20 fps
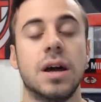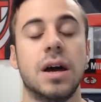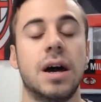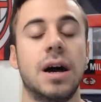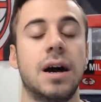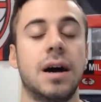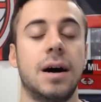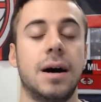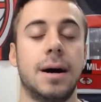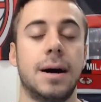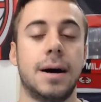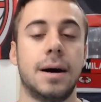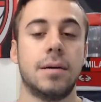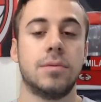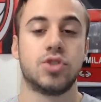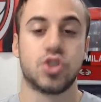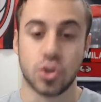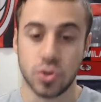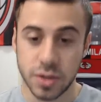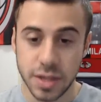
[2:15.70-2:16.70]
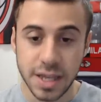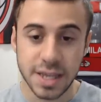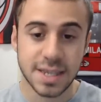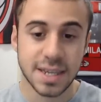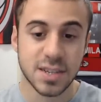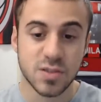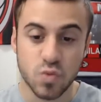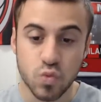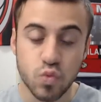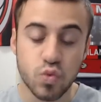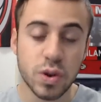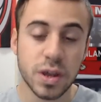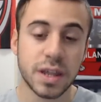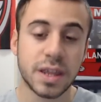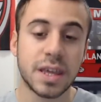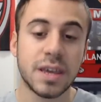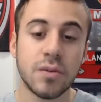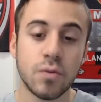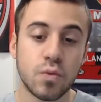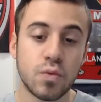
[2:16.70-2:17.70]
So this is
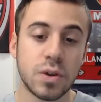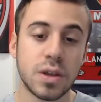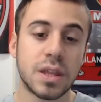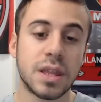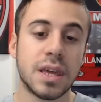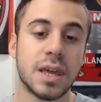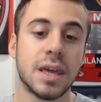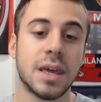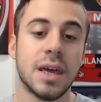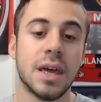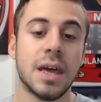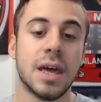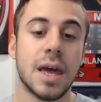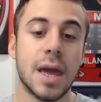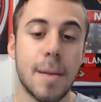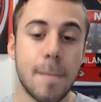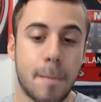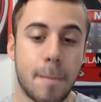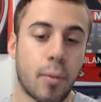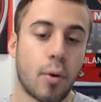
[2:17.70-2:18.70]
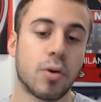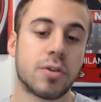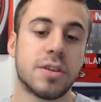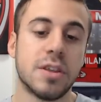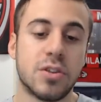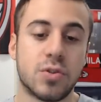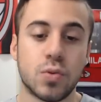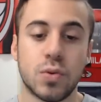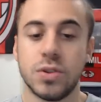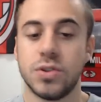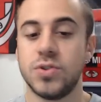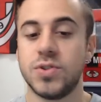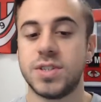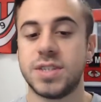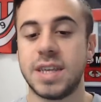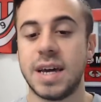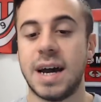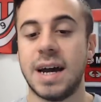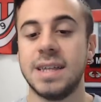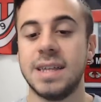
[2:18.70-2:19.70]
really, really important to
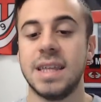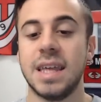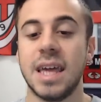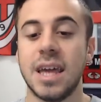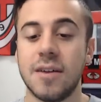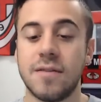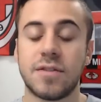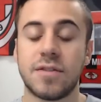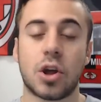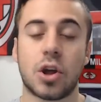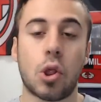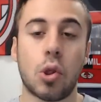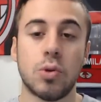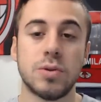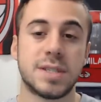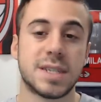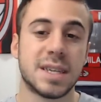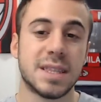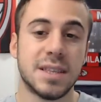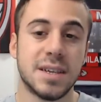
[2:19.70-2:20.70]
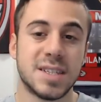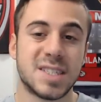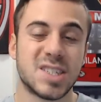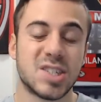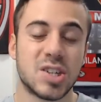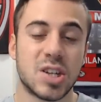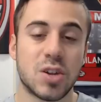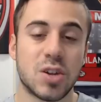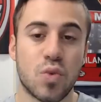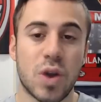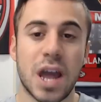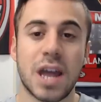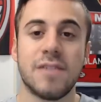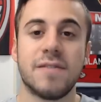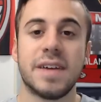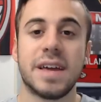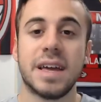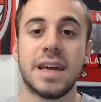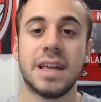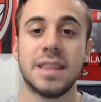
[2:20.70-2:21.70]
understand. If the closing doesn't
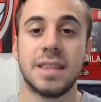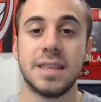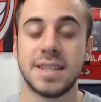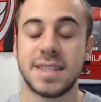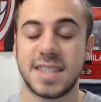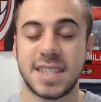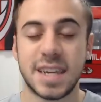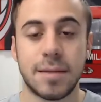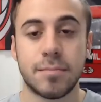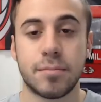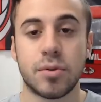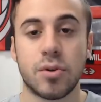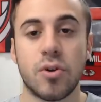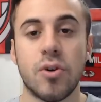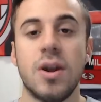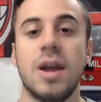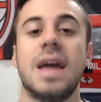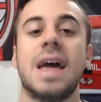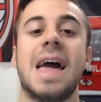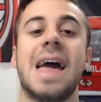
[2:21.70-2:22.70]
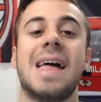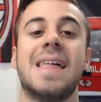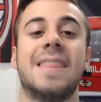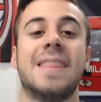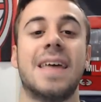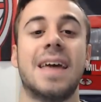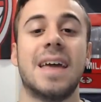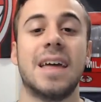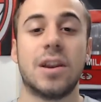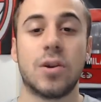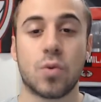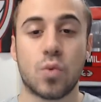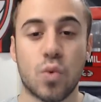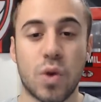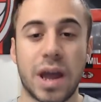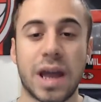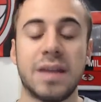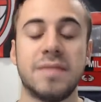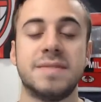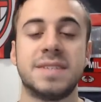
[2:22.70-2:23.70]
arrive in December and it
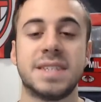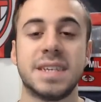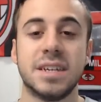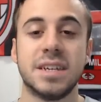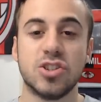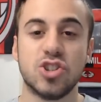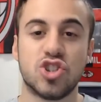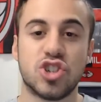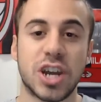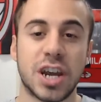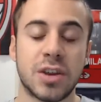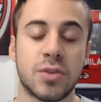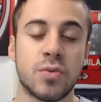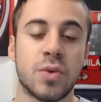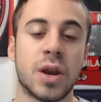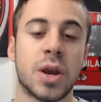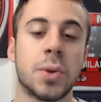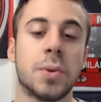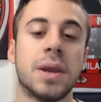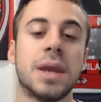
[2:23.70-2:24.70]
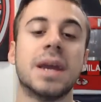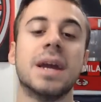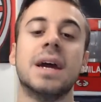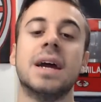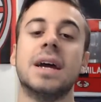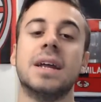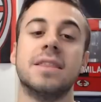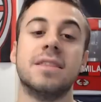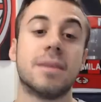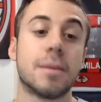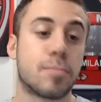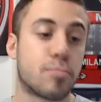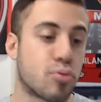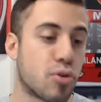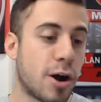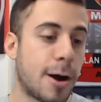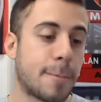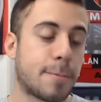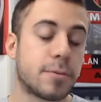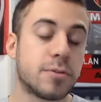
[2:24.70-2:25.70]
arrives in January, the
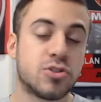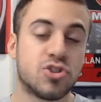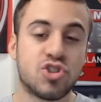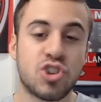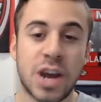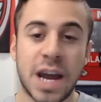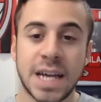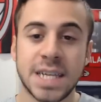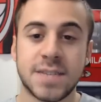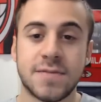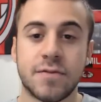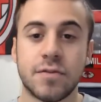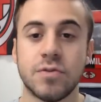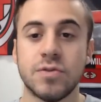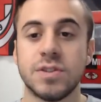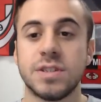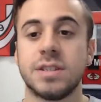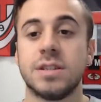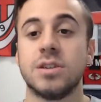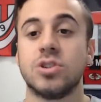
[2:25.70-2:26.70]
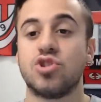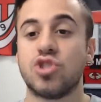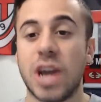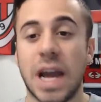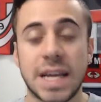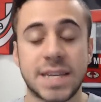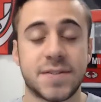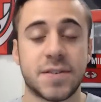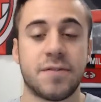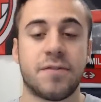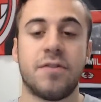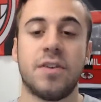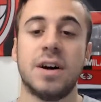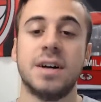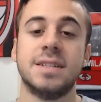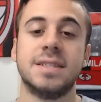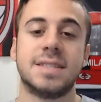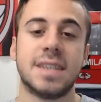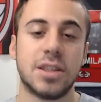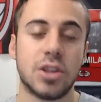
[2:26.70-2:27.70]
proper transfers, the transfer
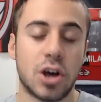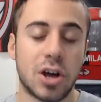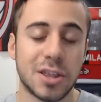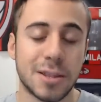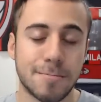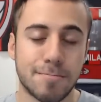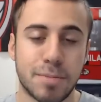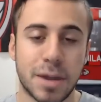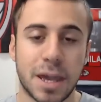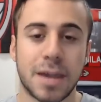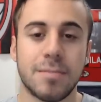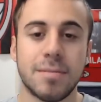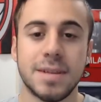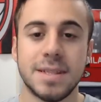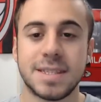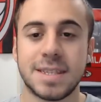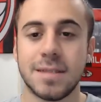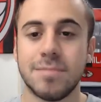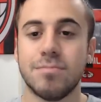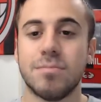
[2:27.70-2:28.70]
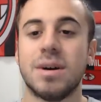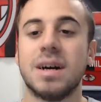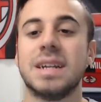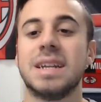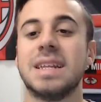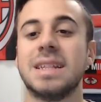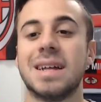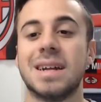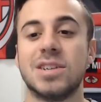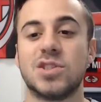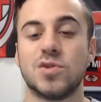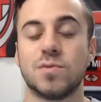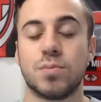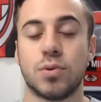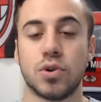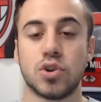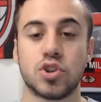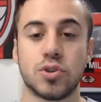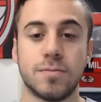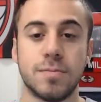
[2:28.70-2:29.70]
funds, and all the payments and money that is
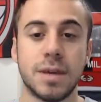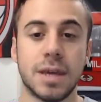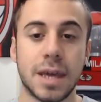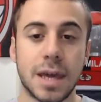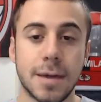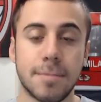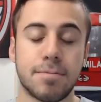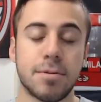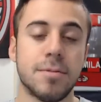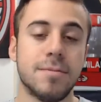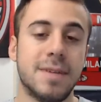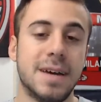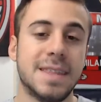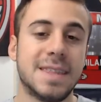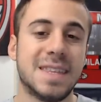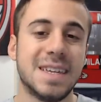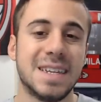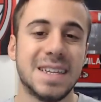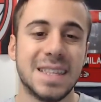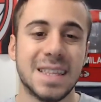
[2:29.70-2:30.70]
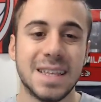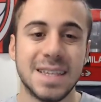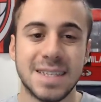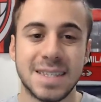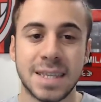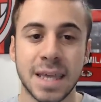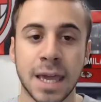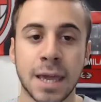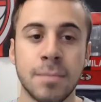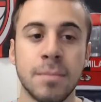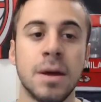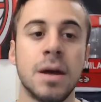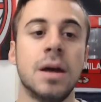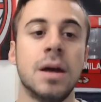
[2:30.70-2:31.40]
supposed to be implemented in this team